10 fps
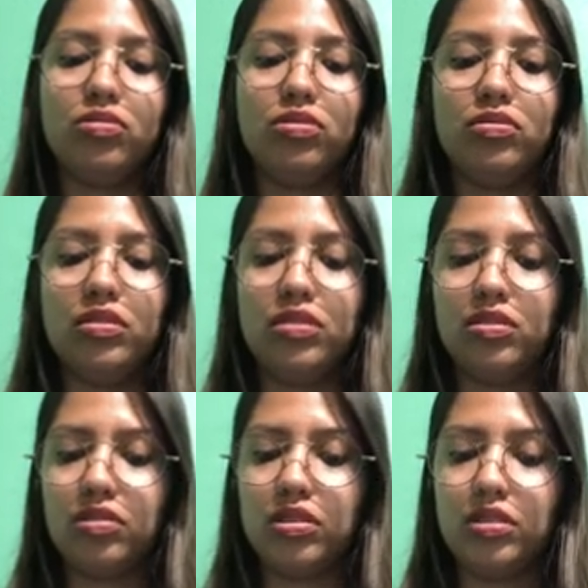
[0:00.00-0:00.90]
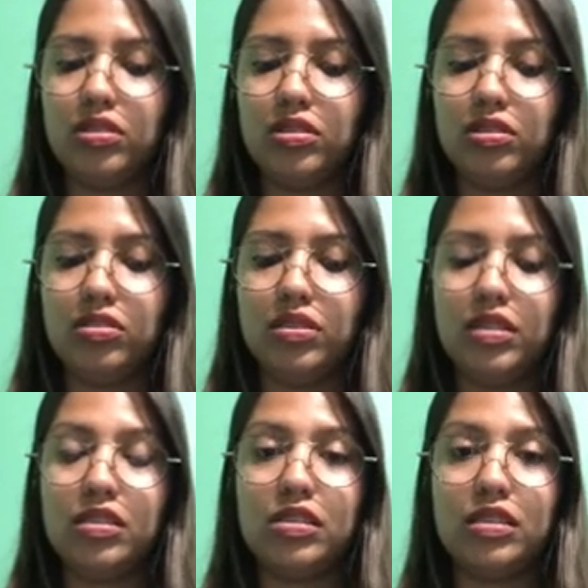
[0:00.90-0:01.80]
units are considered
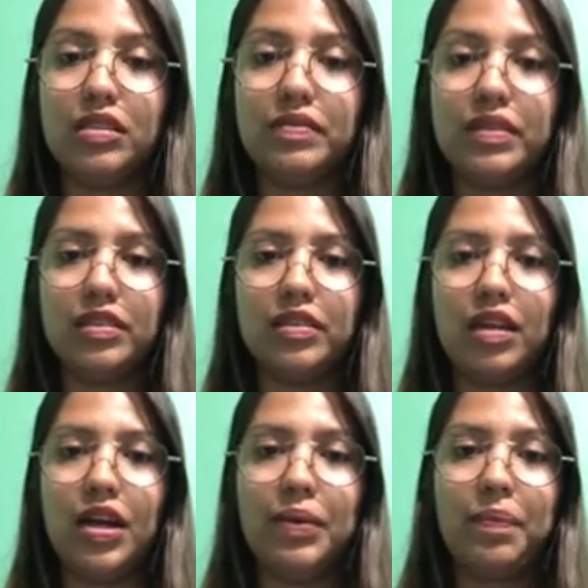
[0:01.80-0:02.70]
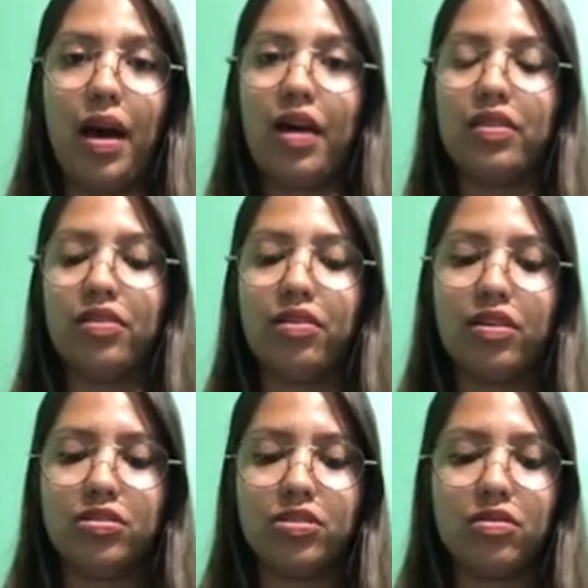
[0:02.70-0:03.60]
as deviant and
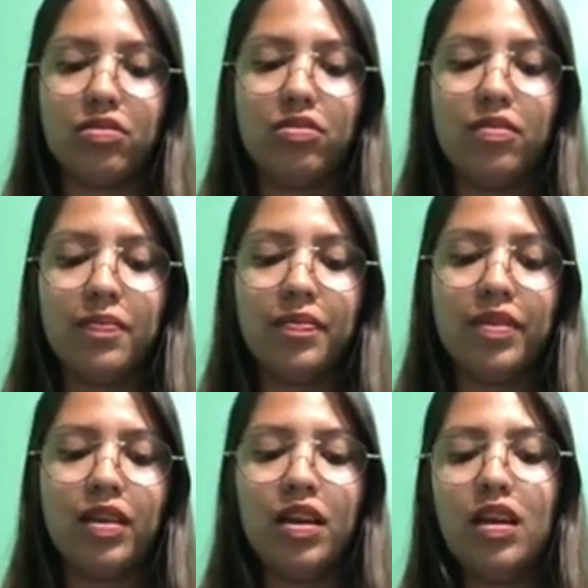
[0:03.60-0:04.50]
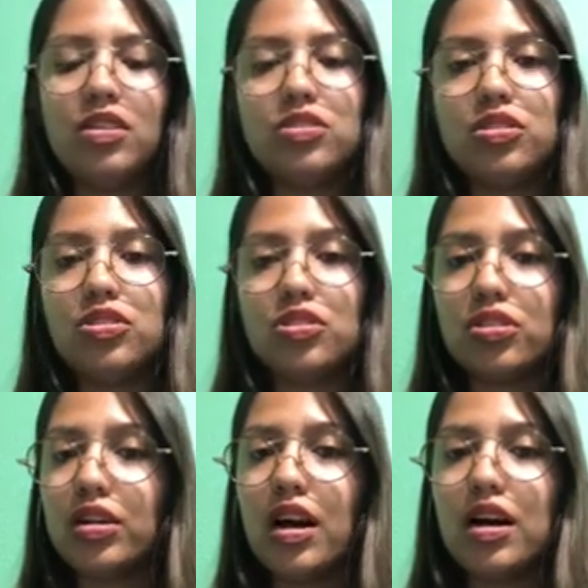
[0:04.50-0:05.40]
pathological. So
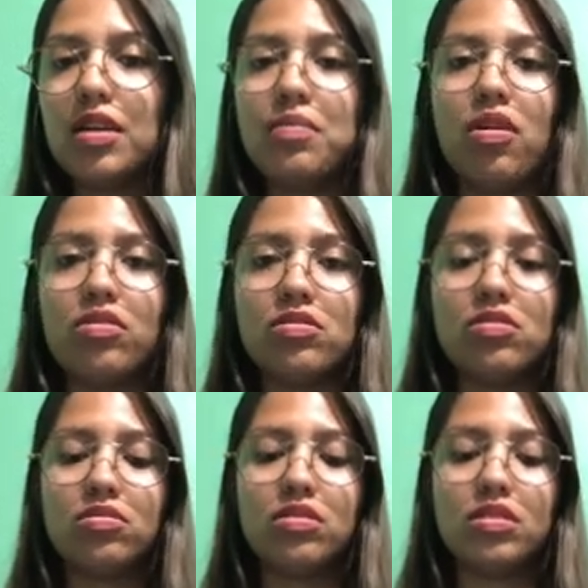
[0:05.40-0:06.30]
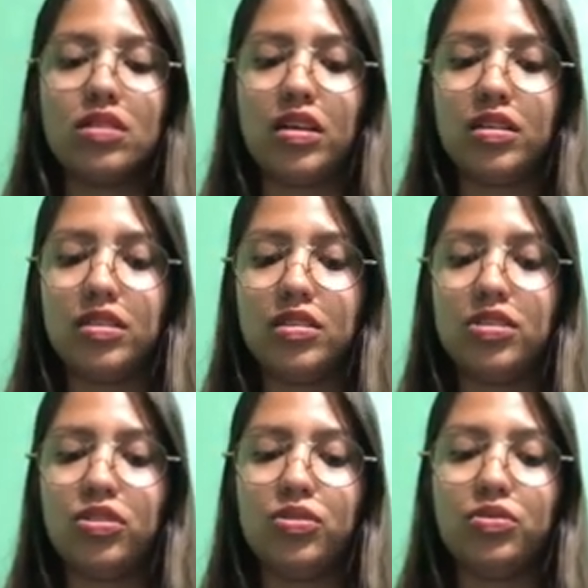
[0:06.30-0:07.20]
Durkheim also decided
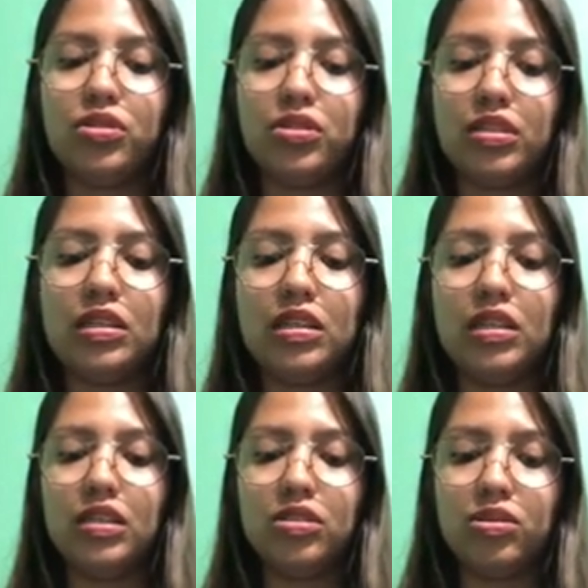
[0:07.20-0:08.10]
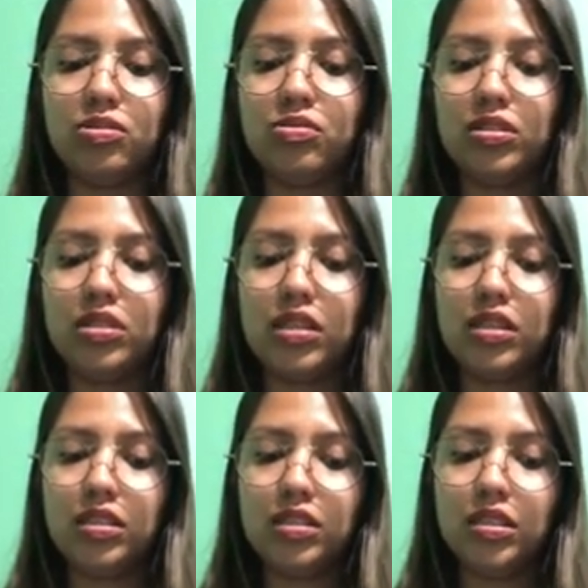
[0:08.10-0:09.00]
to study
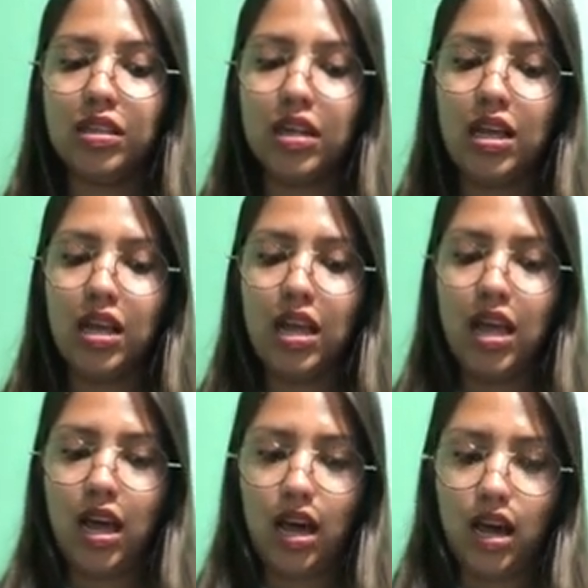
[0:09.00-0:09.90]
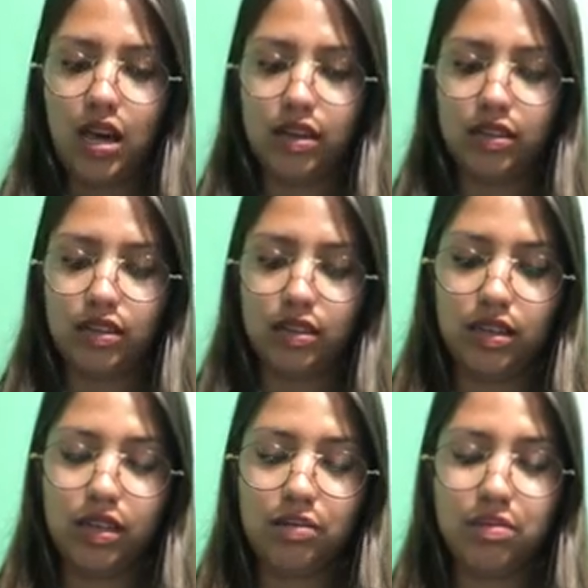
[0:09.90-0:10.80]
suicide, and
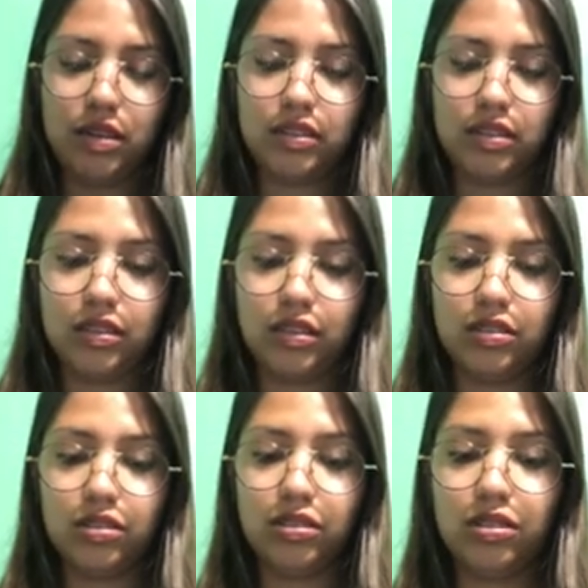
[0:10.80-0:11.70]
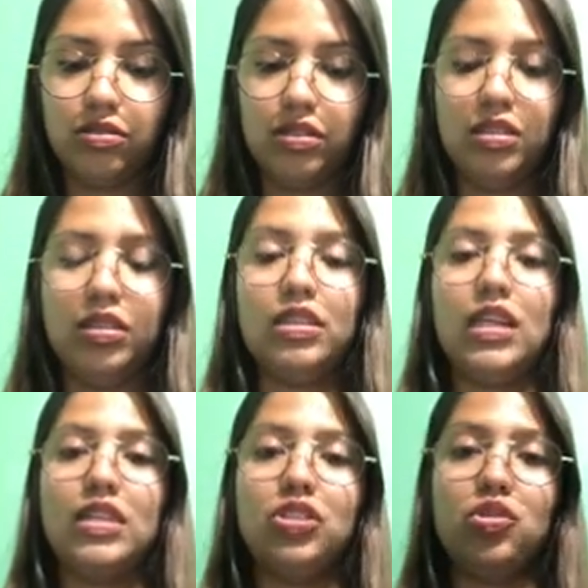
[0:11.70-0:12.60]
he basically concluded
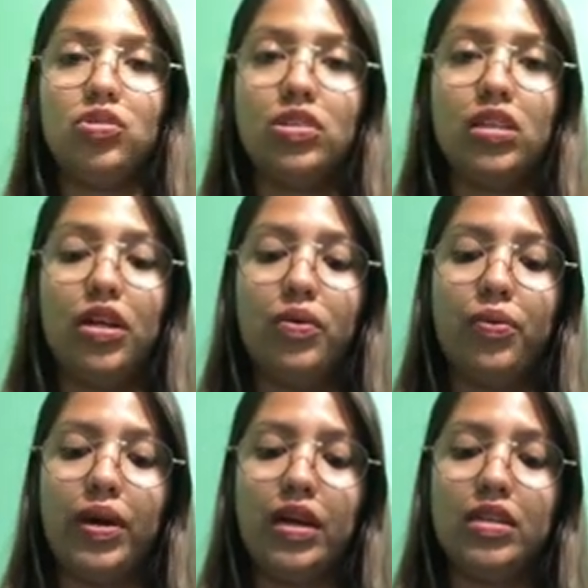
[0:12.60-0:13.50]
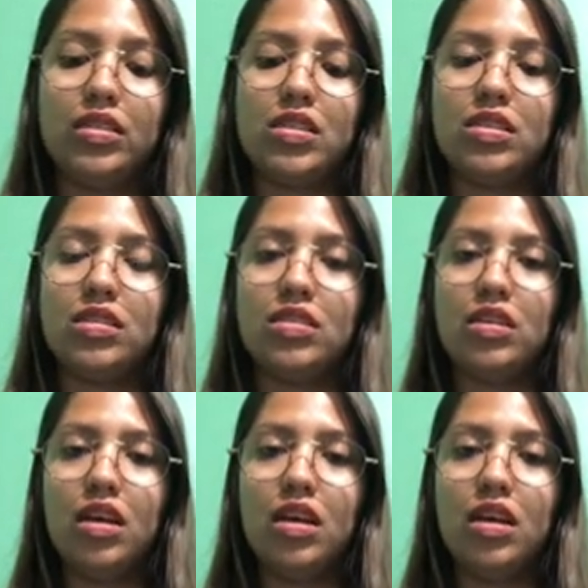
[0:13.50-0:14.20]
that suicide rates